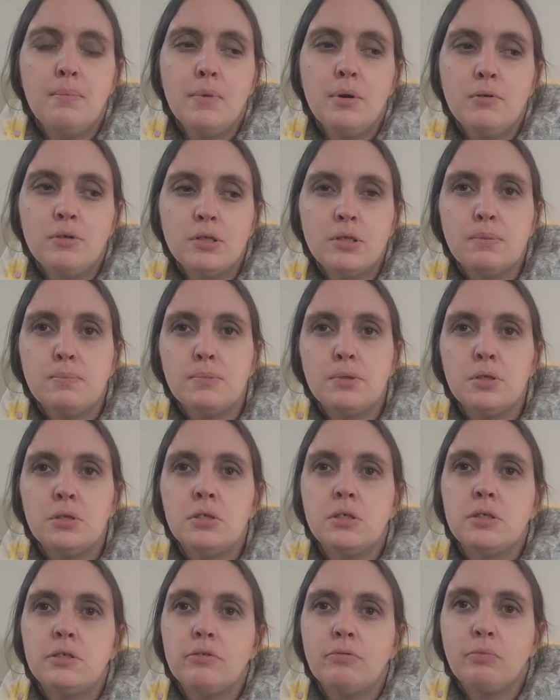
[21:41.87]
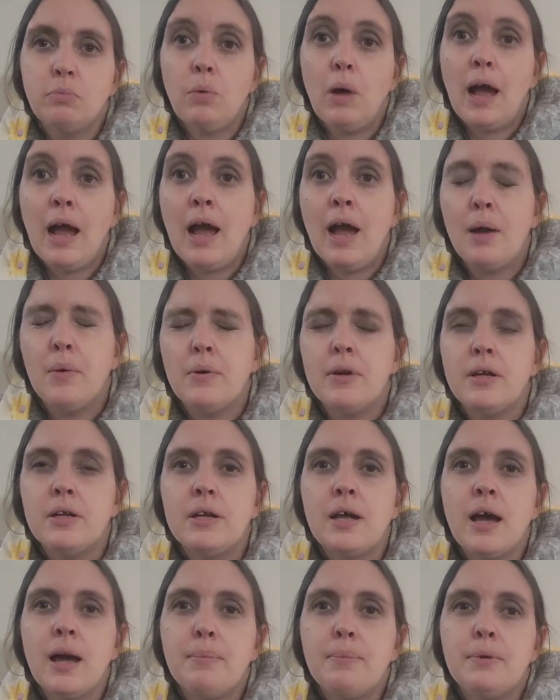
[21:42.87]
her assumptions of how it had
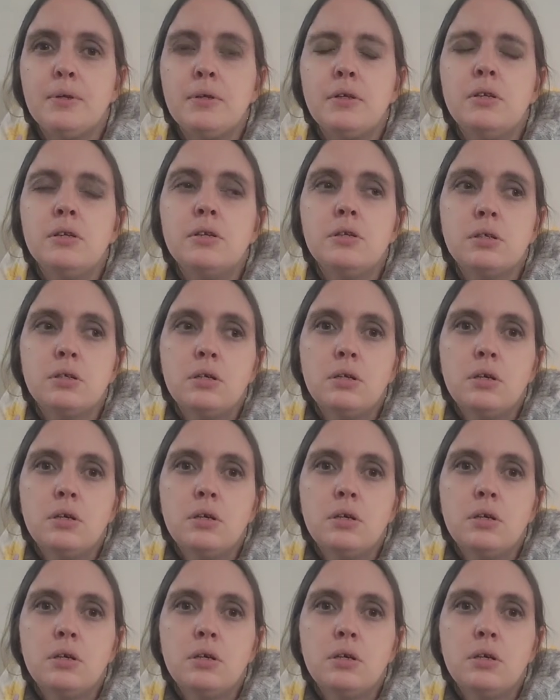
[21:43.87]
happened,